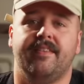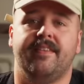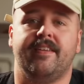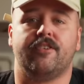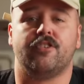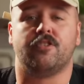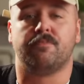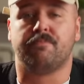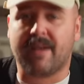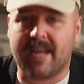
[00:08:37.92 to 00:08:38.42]

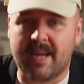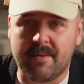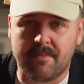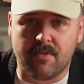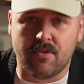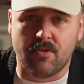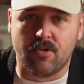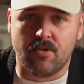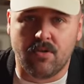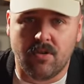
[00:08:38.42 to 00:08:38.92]
there's
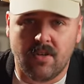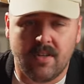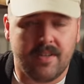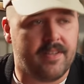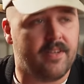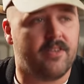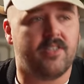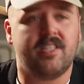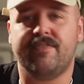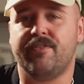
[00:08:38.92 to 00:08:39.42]
bamboo.
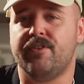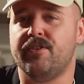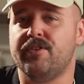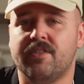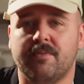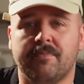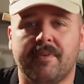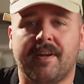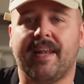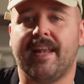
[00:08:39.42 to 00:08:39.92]
There's even
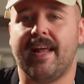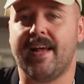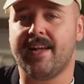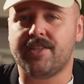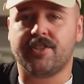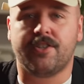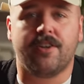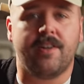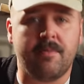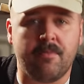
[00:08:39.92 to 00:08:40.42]
some glass
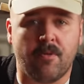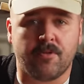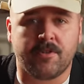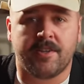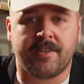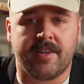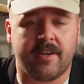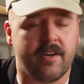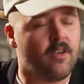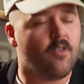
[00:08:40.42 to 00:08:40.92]
cutting boards out
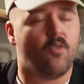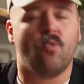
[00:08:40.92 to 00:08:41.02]
there.